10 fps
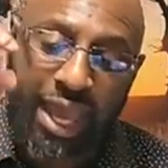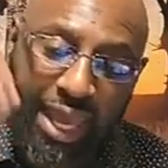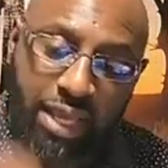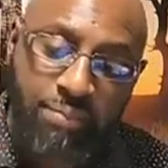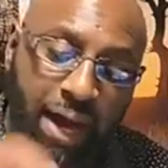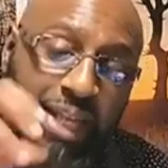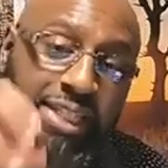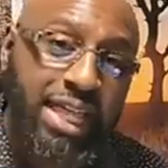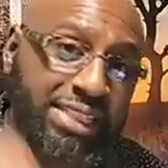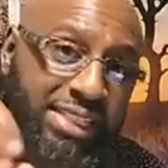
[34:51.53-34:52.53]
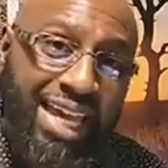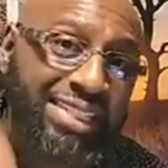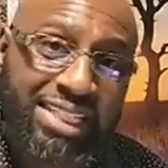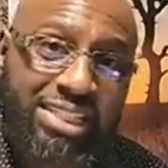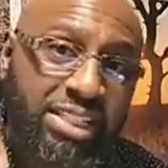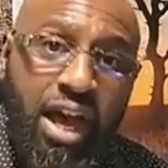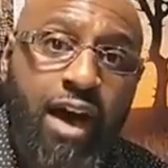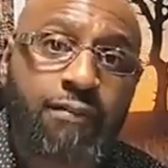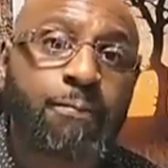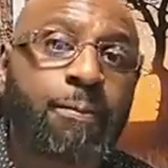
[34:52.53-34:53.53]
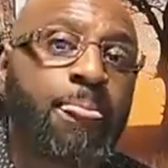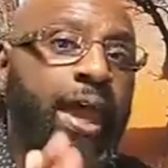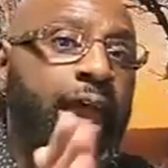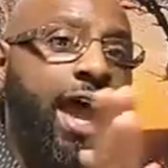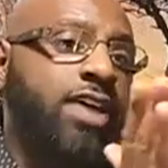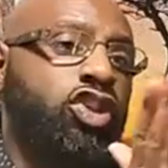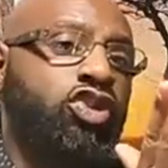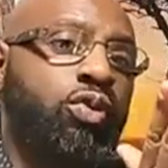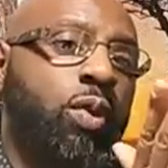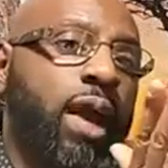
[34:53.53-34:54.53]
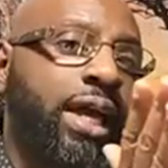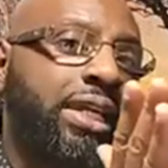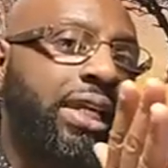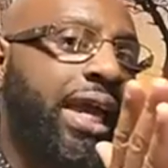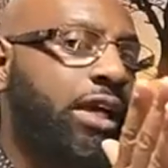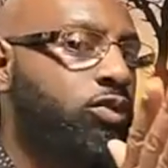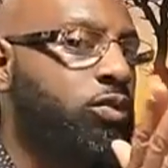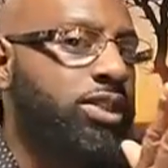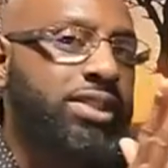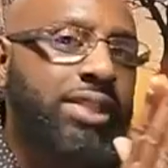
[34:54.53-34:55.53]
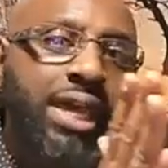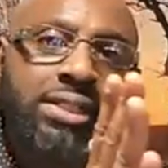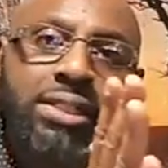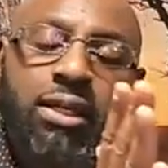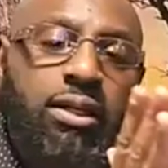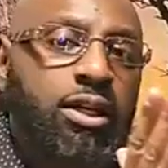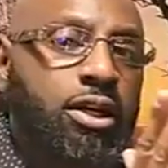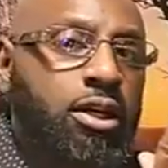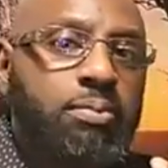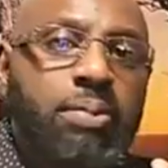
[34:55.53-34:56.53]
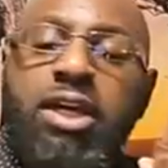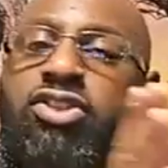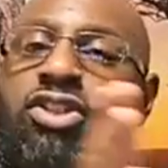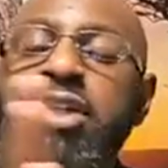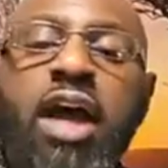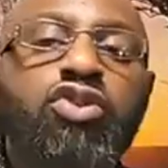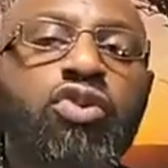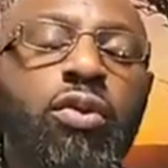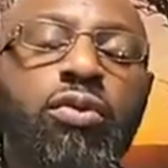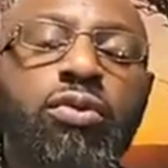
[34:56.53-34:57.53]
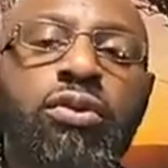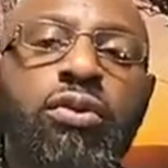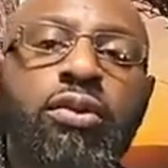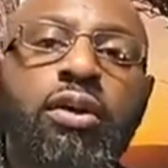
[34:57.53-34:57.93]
Anybody that says this stuff has a direct link with Satan because it's not truth.